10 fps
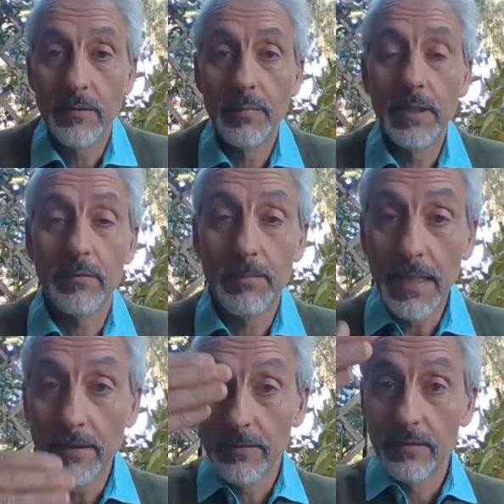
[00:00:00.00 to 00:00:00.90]
to be a
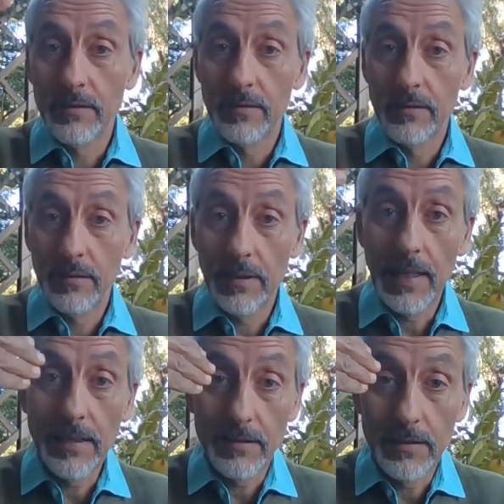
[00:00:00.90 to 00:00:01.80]
space. The
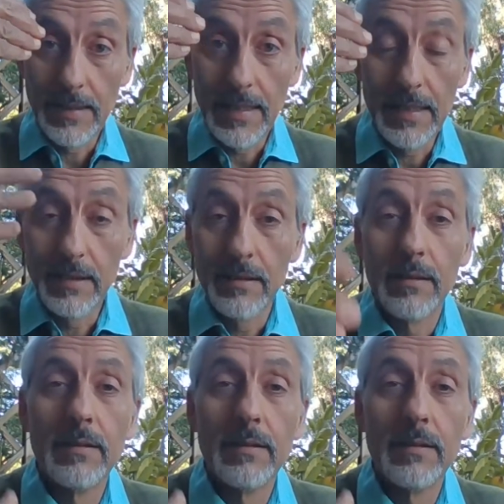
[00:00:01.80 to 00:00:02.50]
light can get in